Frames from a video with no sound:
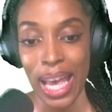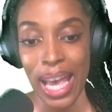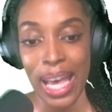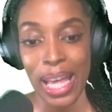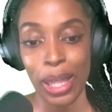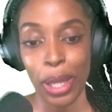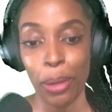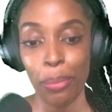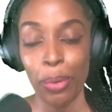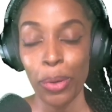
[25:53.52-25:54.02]

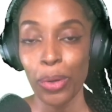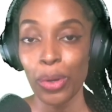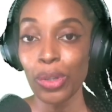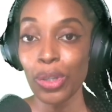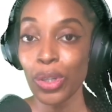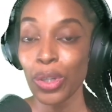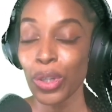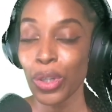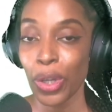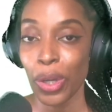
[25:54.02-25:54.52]
They
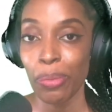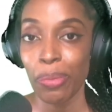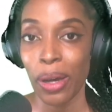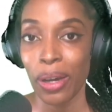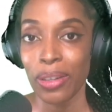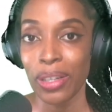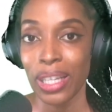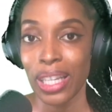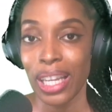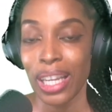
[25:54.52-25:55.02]
post new
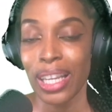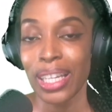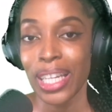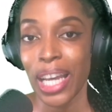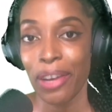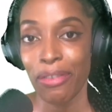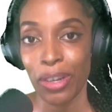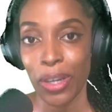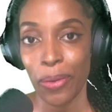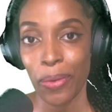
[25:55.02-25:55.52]
bounties
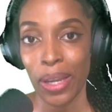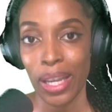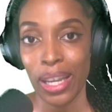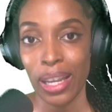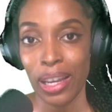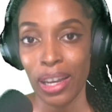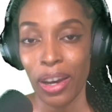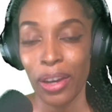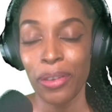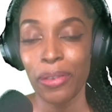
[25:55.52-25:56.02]
every
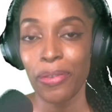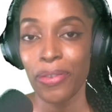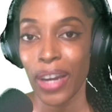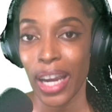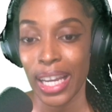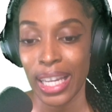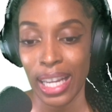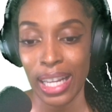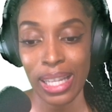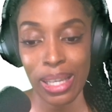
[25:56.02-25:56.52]
week, on
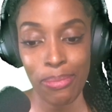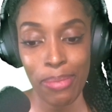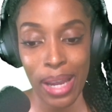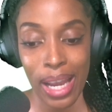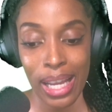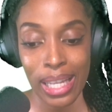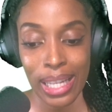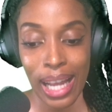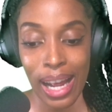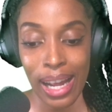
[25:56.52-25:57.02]
Friday to be
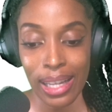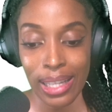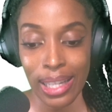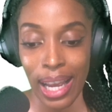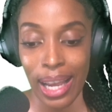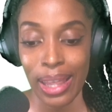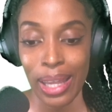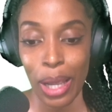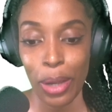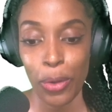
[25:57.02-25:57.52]
exact,
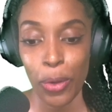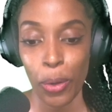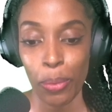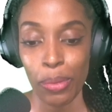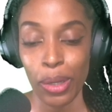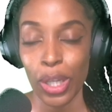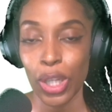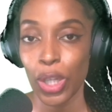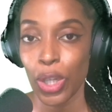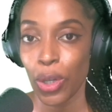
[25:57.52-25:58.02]
and they're
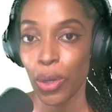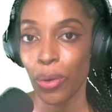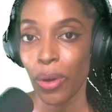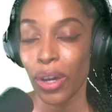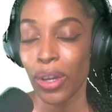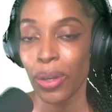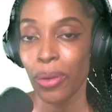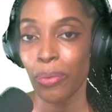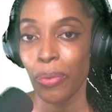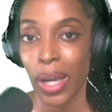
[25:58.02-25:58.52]
normally due
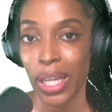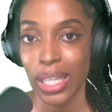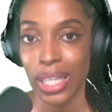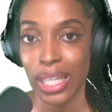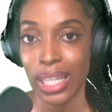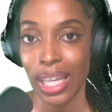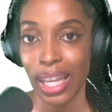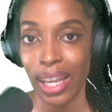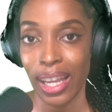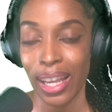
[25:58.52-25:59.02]
on
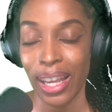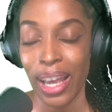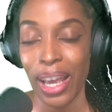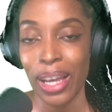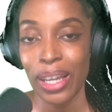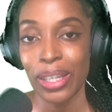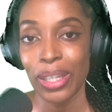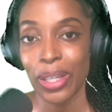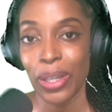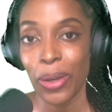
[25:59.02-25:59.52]
Wednesday.
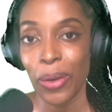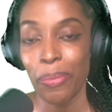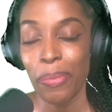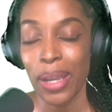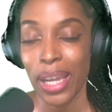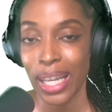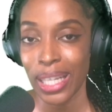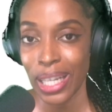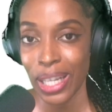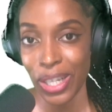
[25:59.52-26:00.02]
So
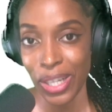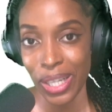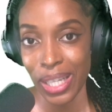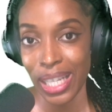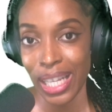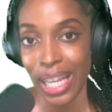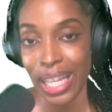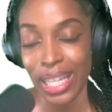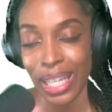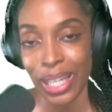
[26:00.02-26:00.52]
pay attention to
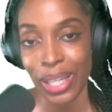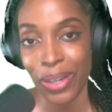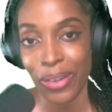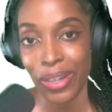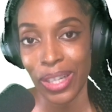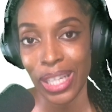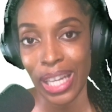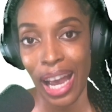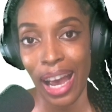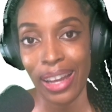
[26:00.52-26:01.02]
their
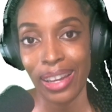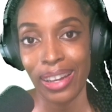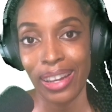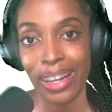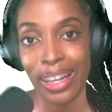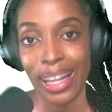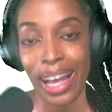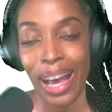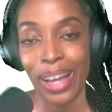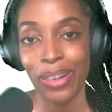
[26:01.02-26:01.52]
Discord
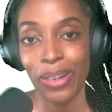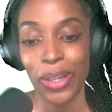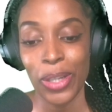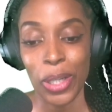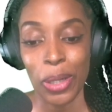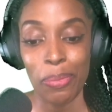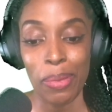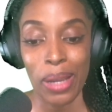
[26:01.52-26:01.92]
channel and also pay